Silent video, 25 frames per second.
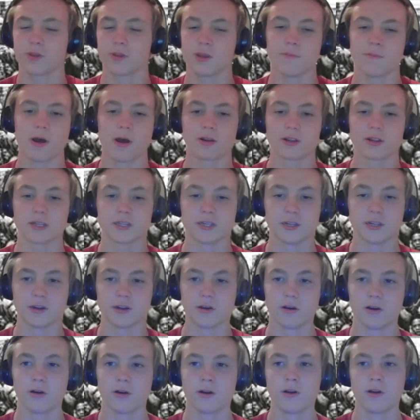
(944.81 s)
The amount of
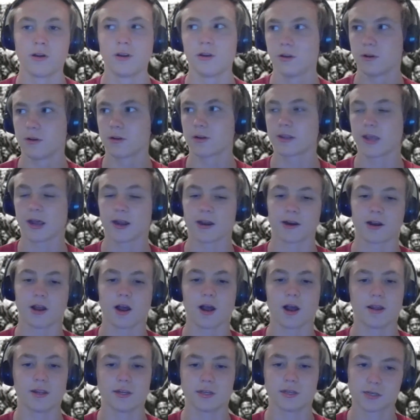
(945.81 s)
gear, getting
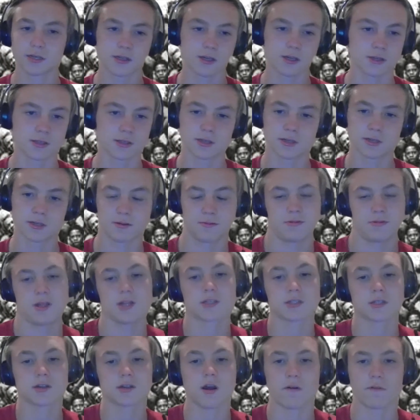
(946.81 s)
ice,
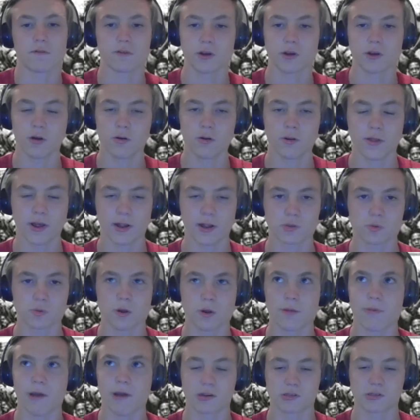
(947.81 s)
it's tough, and that's
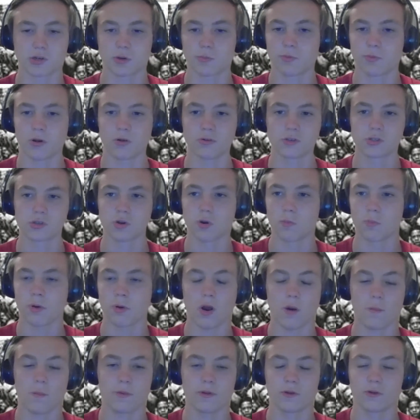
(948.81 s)
why basketball is so
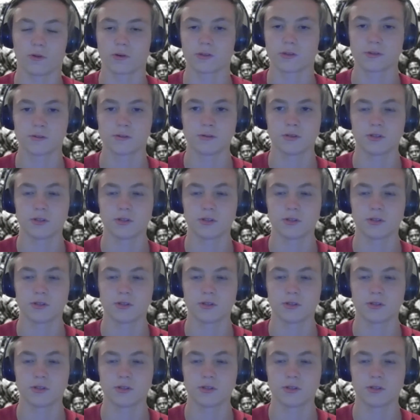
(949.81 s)
popular.